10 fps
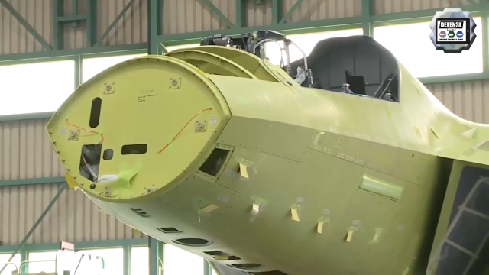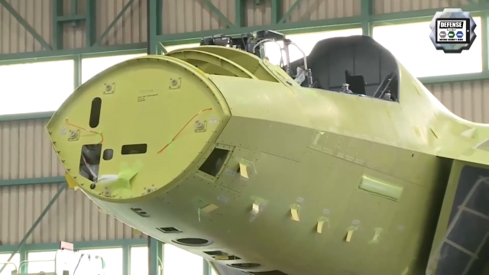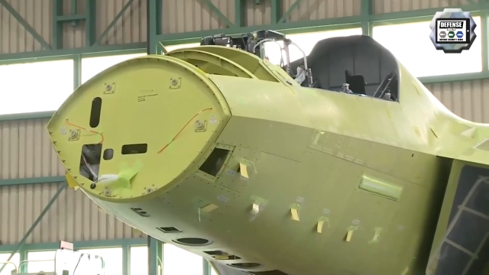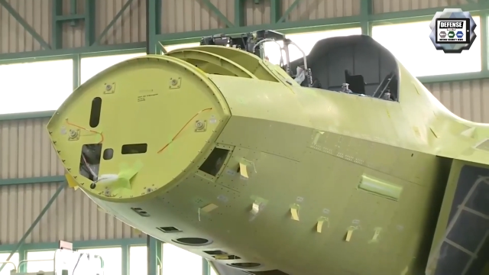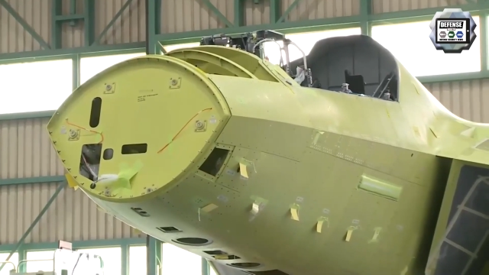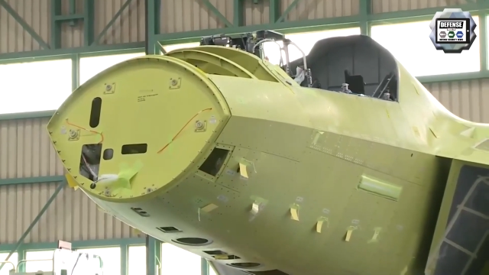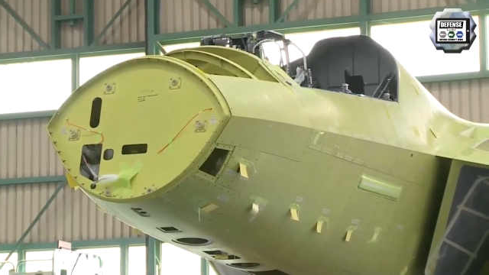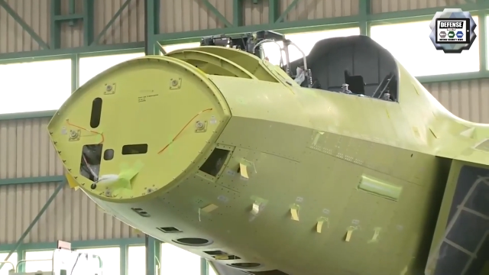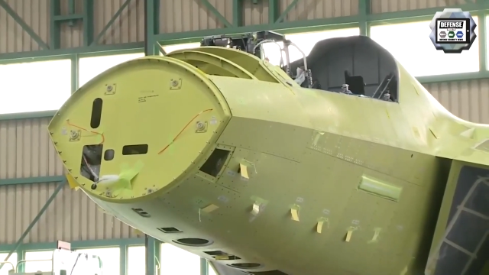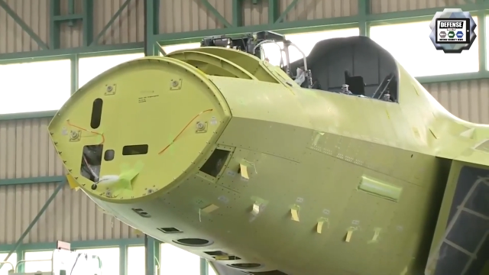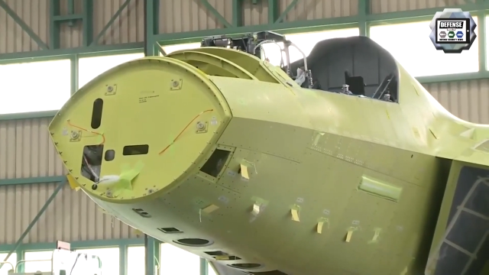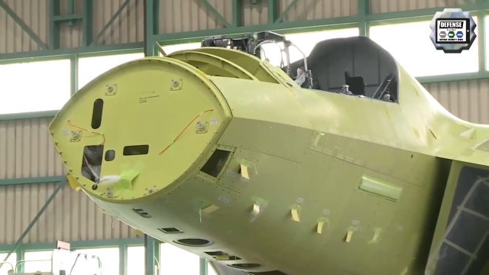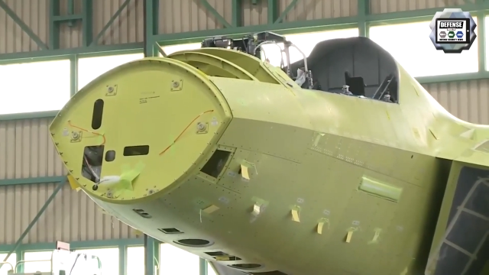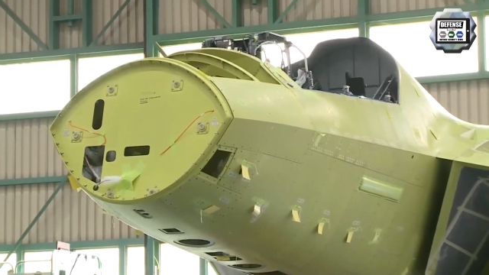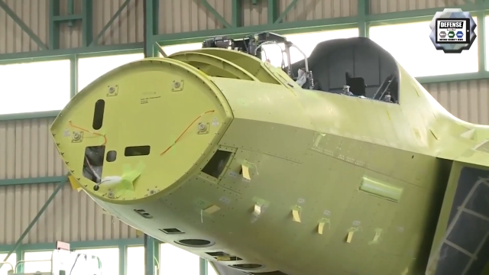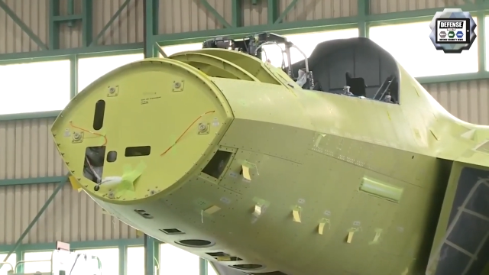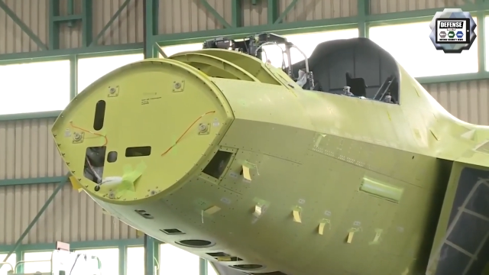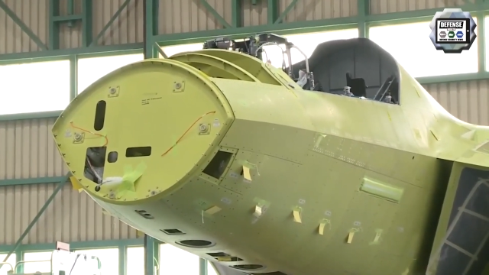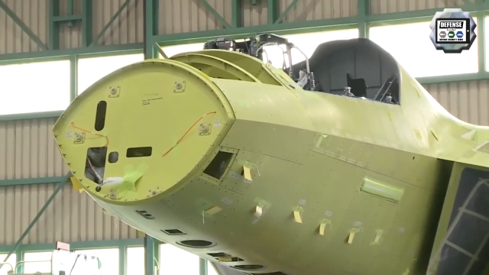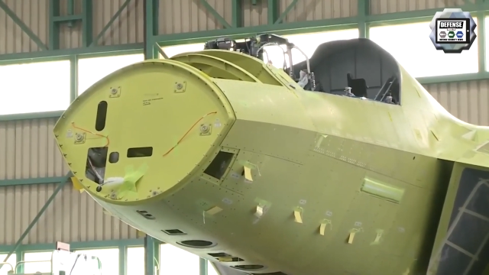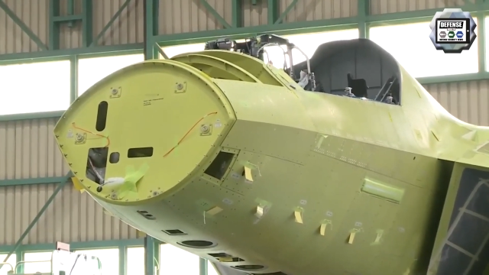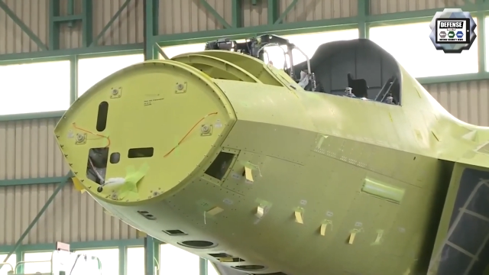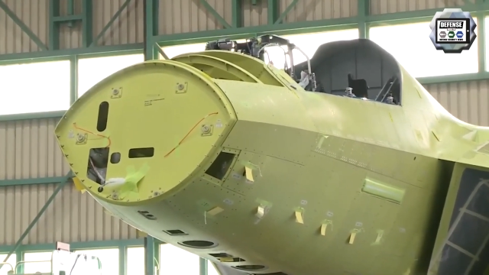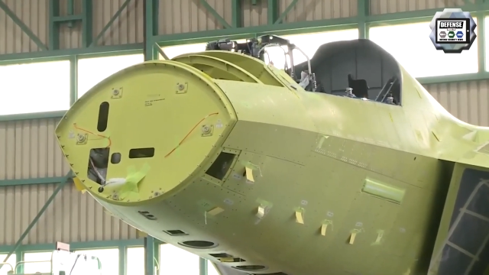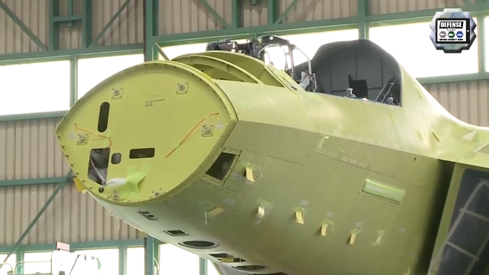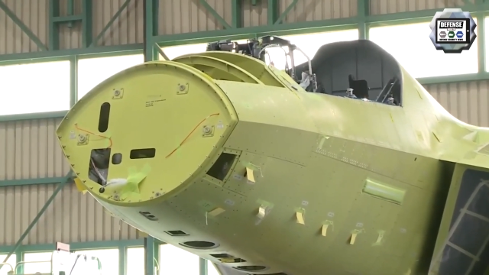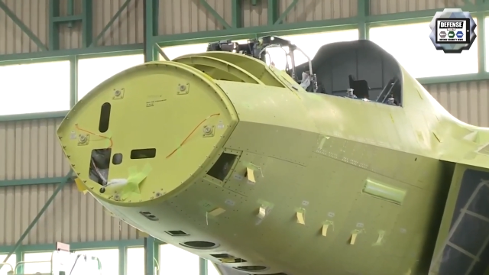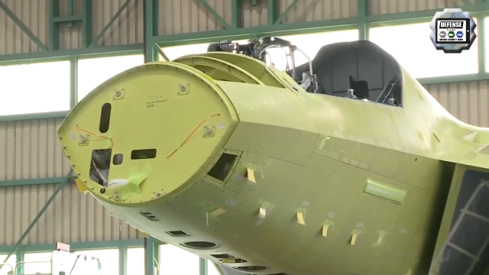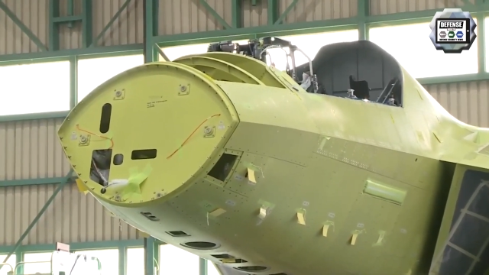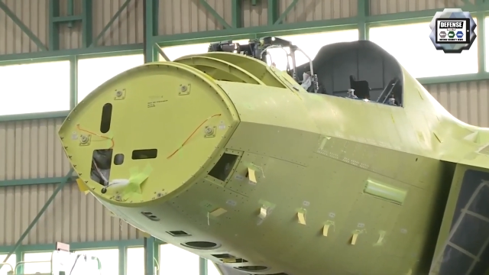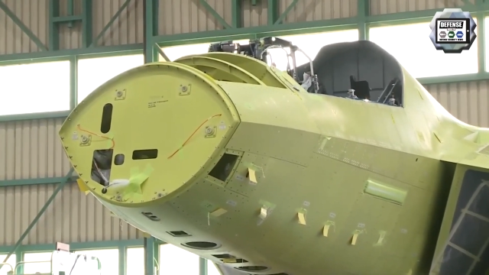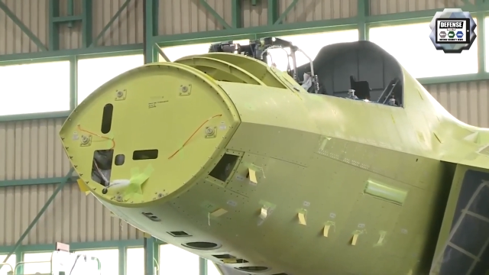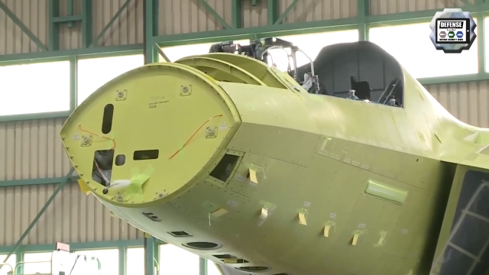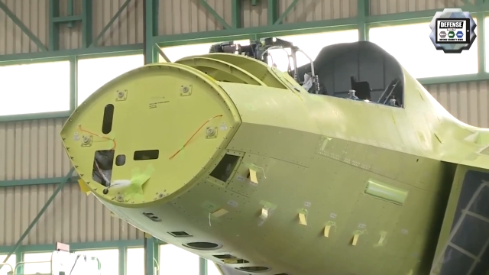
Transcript: Nobody's mouth can be seen.